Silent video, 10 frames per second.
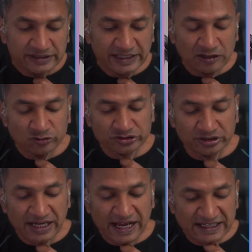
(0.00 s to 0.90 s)

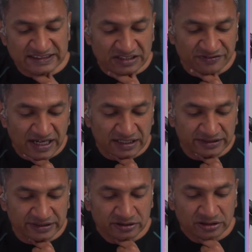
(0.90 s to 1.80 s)
Councillor Asaf
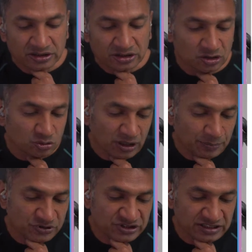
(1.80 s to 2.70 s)
Ali, who
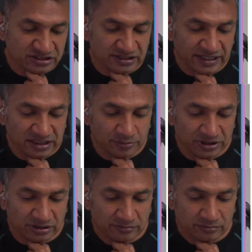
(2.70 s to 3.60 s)
represents
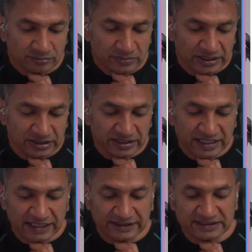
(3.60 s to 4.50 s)
Labour in the
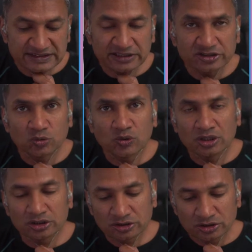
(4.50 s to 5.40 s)
Alexander
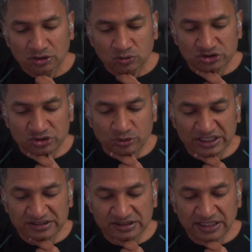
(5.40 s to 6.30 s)
ward, was
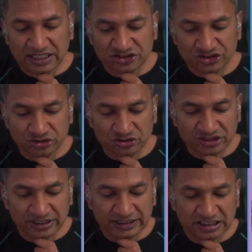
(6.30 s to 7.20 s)
arrested last
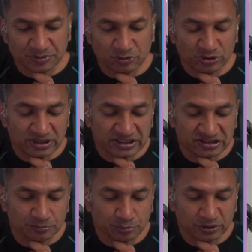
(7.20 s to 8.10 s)
Tuesday and has been
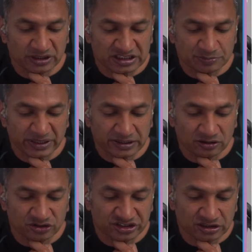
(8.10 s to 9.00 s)
released on police
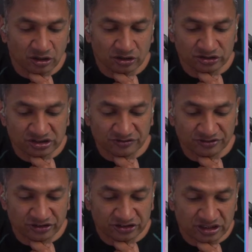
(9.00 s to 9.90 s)
bail until August the
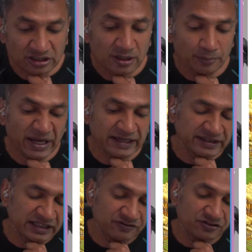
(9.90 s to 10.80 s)
1st,
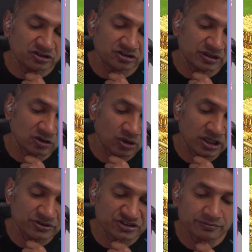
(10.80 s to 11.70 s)
pending further
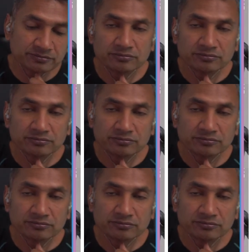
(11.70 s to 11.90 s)
inquiries.